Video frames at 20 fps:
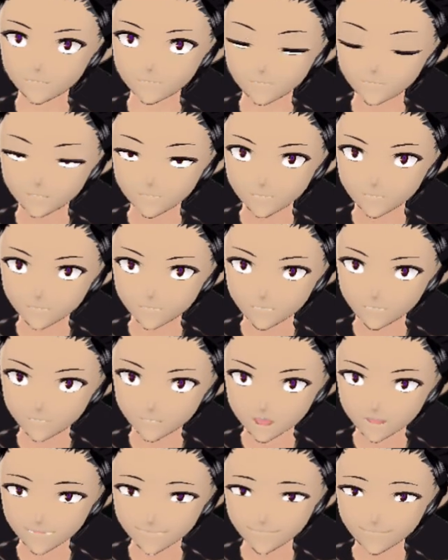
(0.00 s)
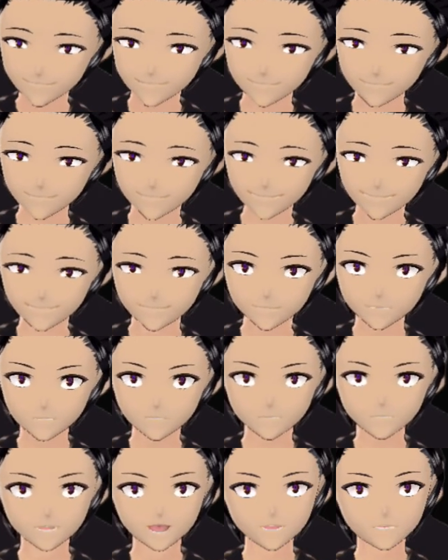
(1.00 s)
Loch Ness in Scotland
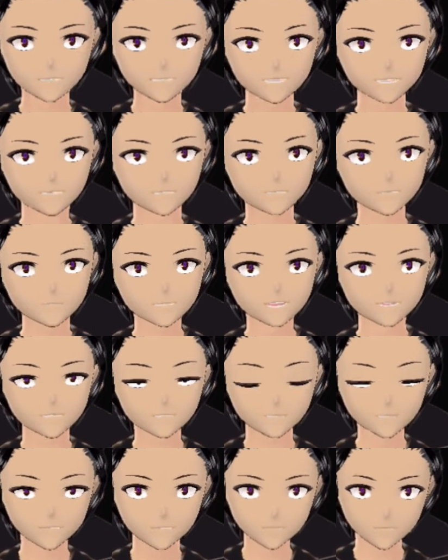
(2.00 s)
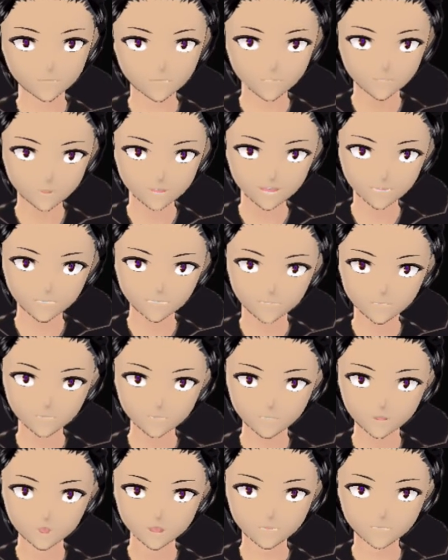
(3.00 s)
holds one of the biggest mysteries of all time.
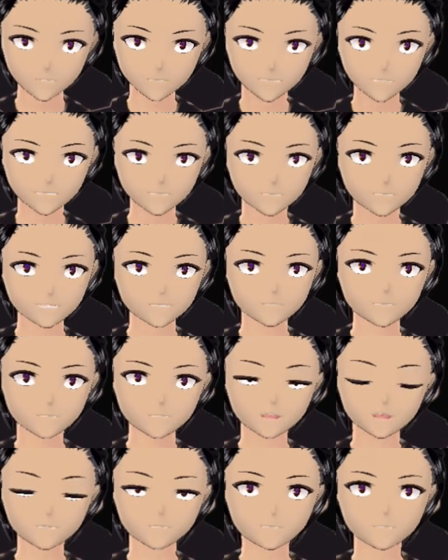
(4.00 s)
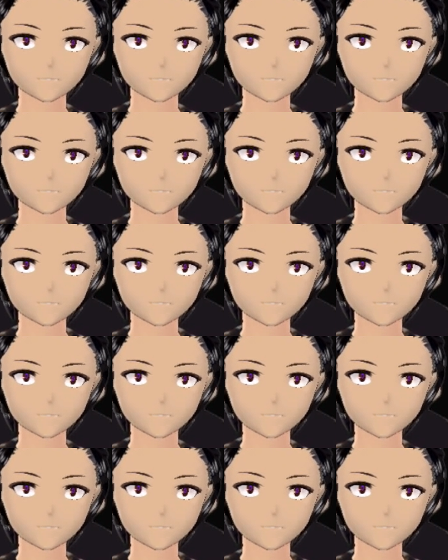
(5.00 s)
Take a look at this clip.